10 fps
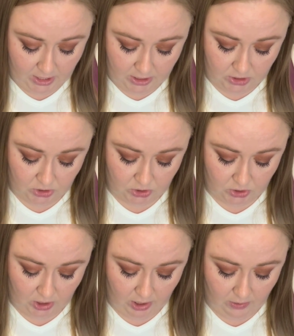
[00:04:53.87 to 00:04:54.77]

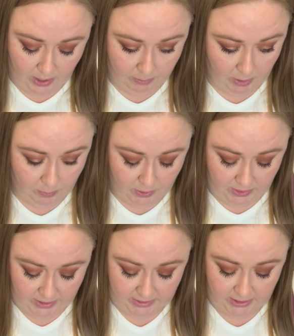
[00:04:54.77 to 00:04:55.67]
So I might put
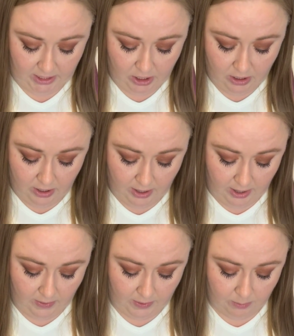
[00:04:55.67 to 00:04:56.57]
this here
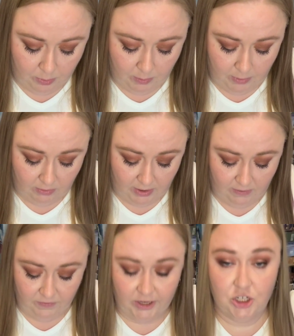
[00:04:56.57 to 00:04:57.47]
and then put my red
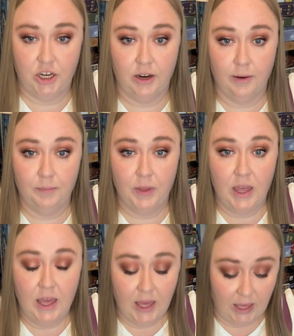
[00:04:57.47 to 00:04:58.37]
fish here.
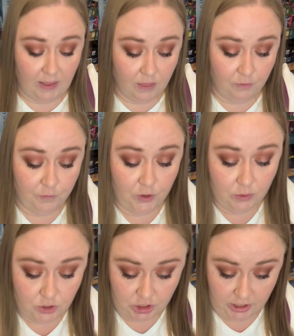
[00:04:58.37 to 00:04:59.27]
In the
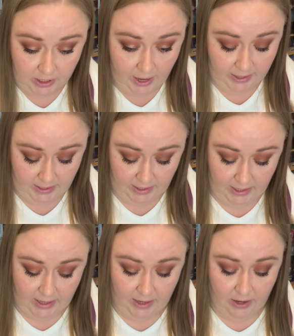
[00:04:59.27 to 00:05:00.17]
future, I can
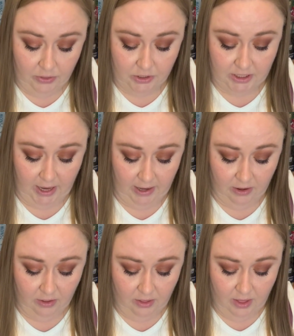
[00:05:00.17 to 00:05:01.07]
get another
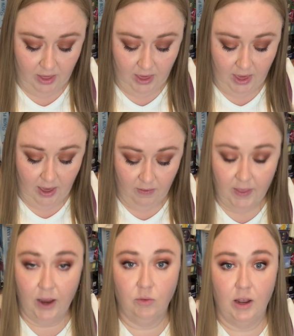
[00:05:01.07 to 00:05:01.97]
tile, and
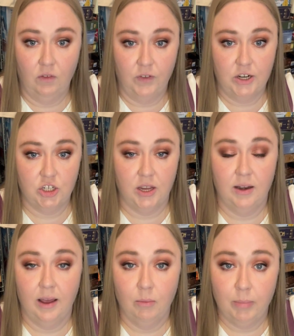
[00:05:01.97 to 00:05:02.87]
that red fish can
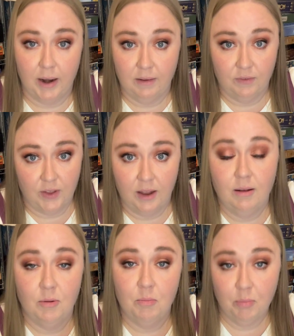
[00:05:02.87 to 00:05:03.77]
now benefit
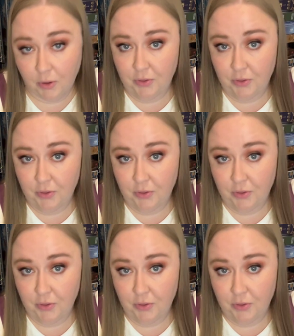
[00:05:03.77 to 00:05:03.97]
both